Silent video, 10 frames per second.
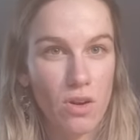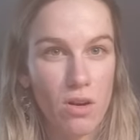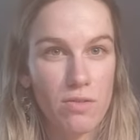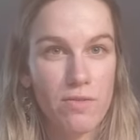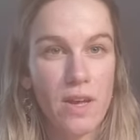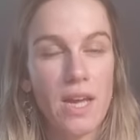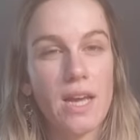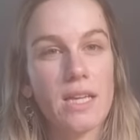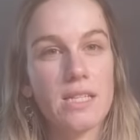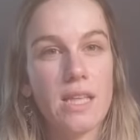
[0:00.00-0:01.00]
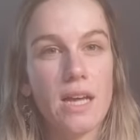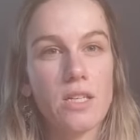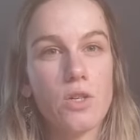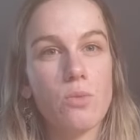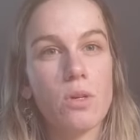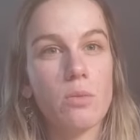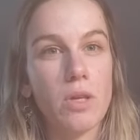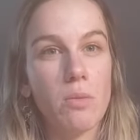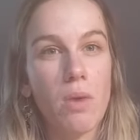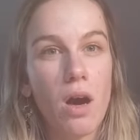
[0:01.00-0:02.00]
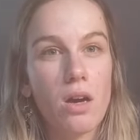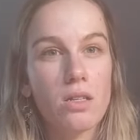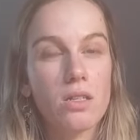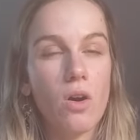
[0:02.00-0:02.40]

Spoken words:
of is that you will be marked